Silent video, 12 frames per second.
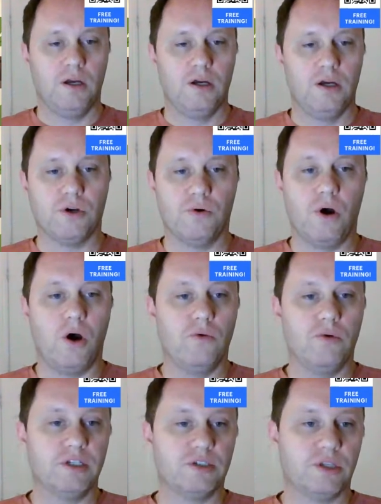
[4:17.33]
So
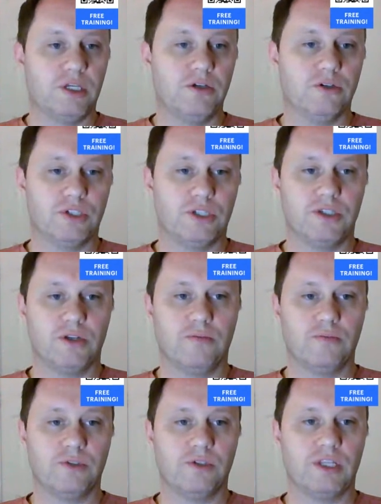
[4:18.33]
always clean your
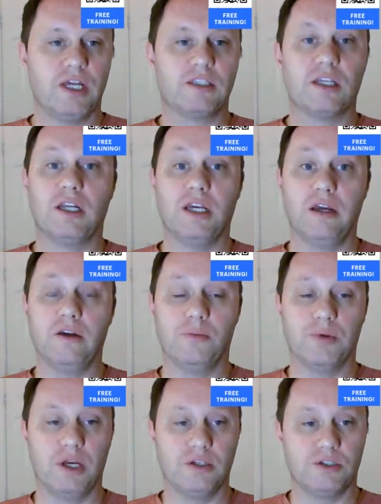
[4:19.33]
systems. That's going to get your
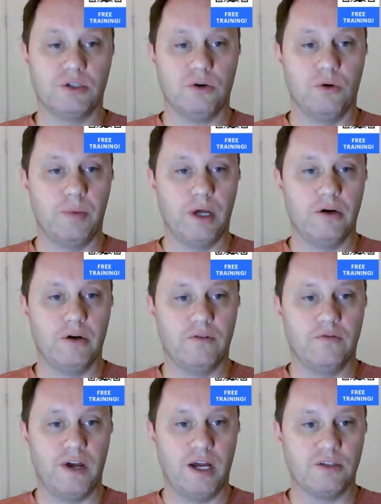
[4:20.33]
plants to grow better
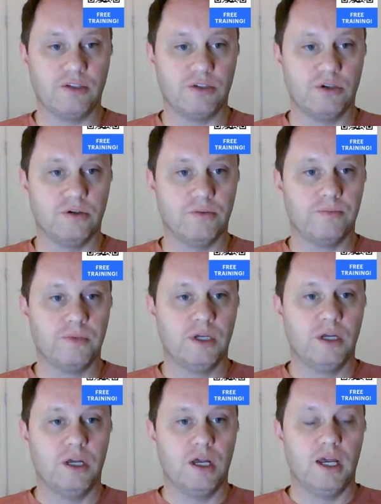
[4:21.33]
and faster.
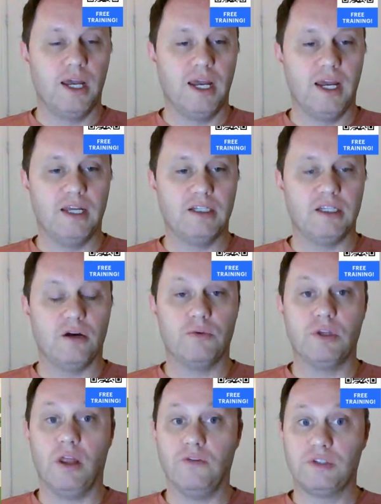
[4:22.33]
And
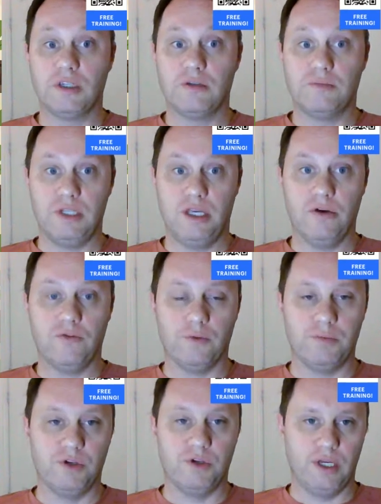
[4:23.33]
we'd love to hear
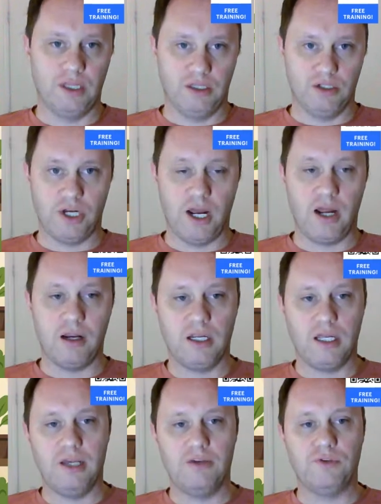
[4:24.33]
from you in the
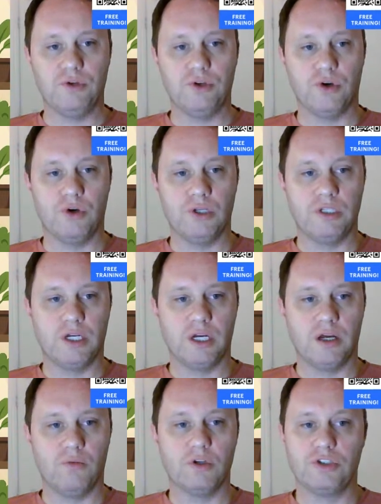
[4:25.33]
chat. If you could,
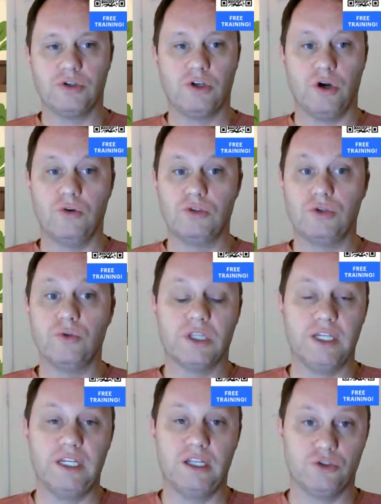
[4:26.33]
what's your go-to
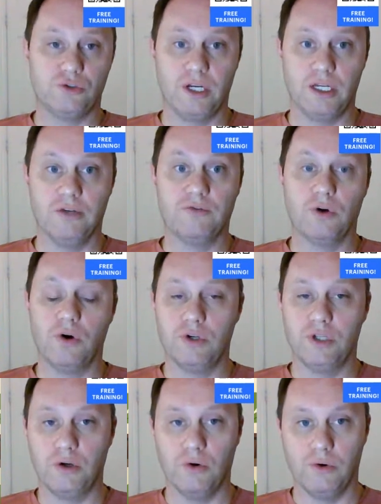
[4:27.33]
cleaning trick if you're
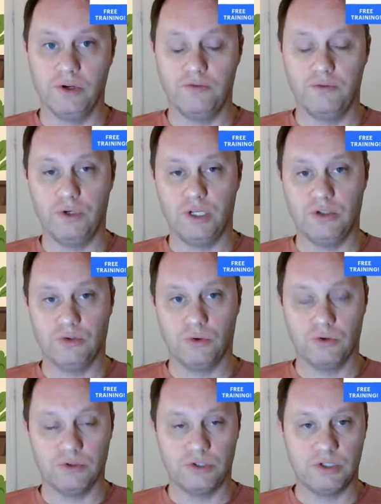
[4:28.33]
already growing food
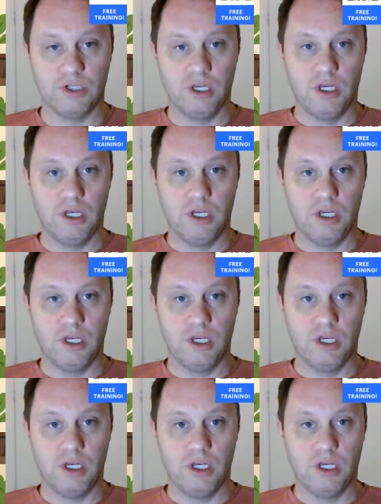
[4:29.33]
indoors?